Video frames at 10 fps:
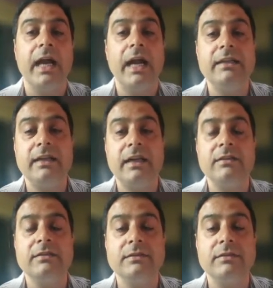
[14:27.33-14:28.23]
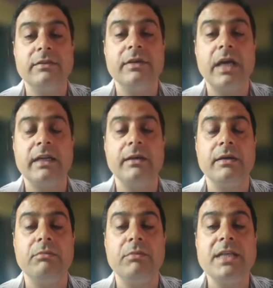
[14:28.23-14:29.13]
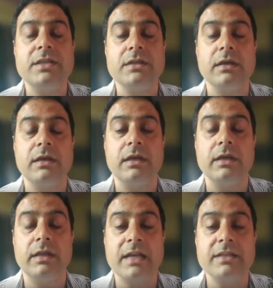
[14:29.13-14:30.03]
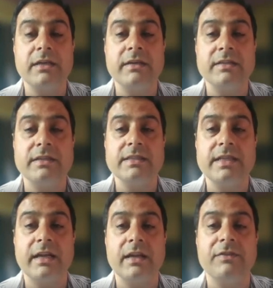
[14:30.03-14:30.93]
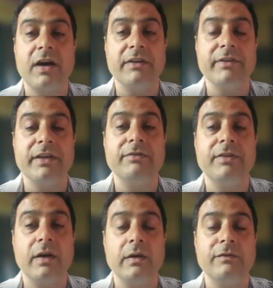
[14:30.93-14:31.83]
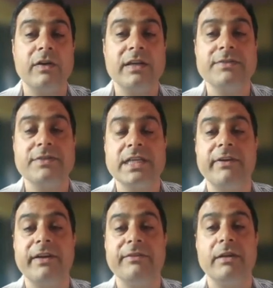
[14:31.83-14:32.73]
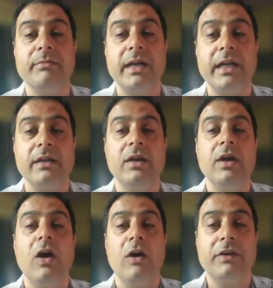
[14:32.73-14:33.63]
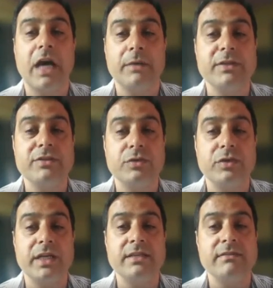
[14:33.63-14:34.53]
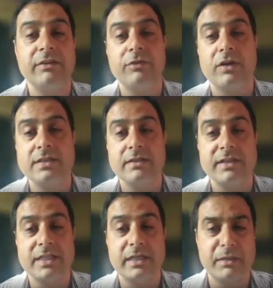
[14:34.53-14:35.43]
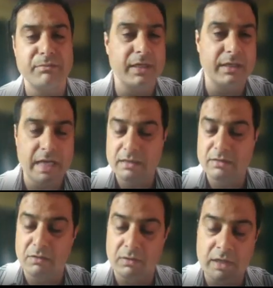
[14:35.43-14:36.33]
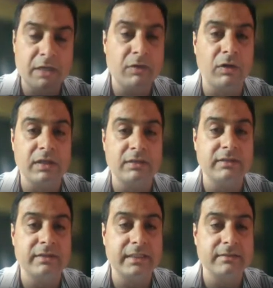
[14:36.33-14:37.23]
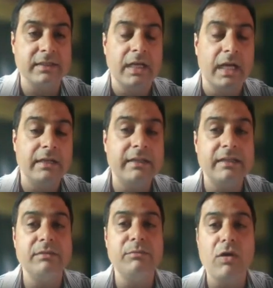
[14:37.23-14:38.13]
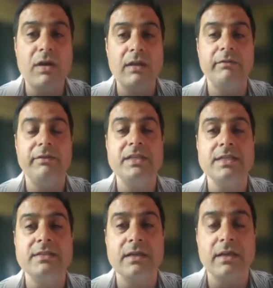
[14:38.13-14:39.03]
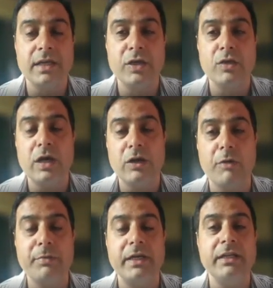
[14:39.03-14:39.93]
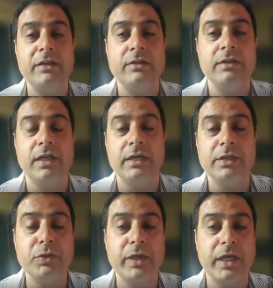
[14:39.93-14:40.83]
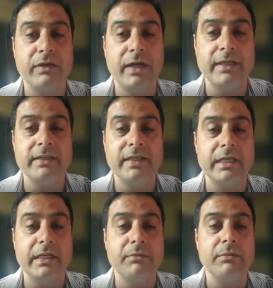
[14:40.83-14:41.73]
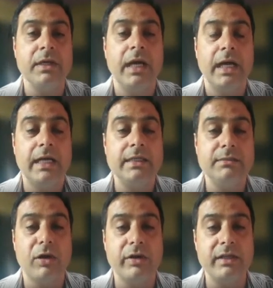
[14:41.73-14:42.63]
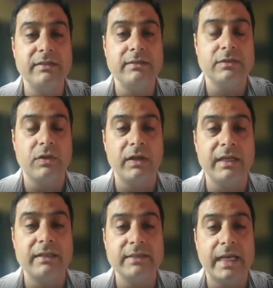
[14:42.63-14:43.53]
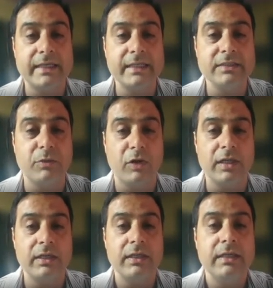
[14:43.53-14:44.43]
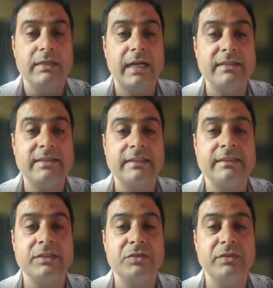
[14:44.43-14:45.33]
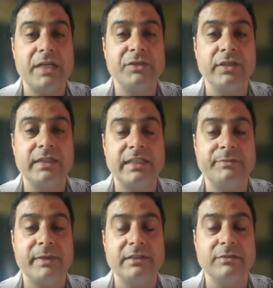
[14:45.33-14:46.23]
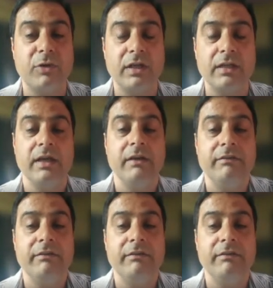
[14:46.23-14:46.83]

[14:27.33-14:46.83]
And there are at a much larger distance, there are far forests which have a different mandate of carbon storage, rainfall generation, timber, and all other things. There's a model which is adopted in UK, United Kingdom, and the model is called as Angus model, that is access to natural green spaces model.